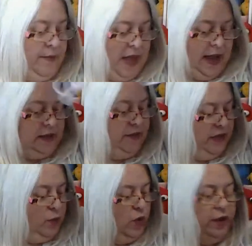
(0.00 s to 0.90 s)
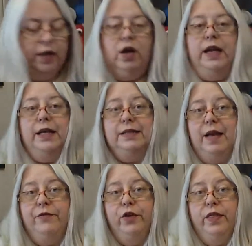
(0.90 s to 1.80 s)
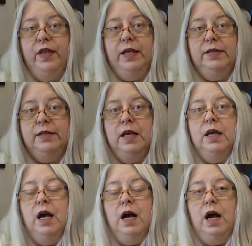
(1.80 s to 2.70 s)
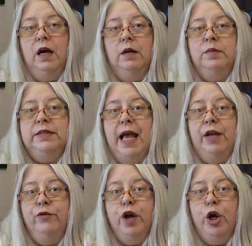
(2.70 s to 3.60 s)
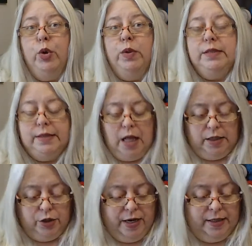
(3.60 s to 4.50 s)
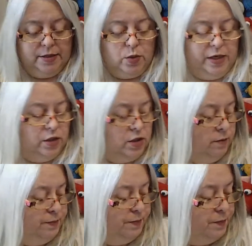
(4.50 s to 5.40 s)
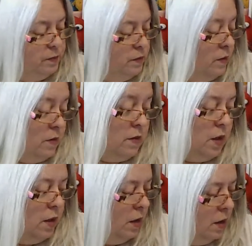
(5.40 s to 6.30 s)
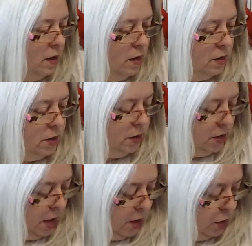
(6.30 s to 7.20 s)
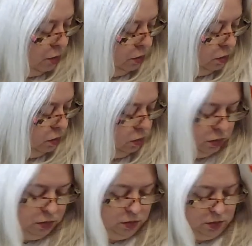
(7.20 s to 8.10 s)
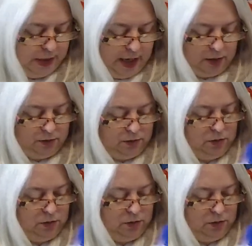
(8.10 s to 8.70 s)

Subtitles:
that I'm actively working on, except for these 10-row solid granny squares. So, yeah.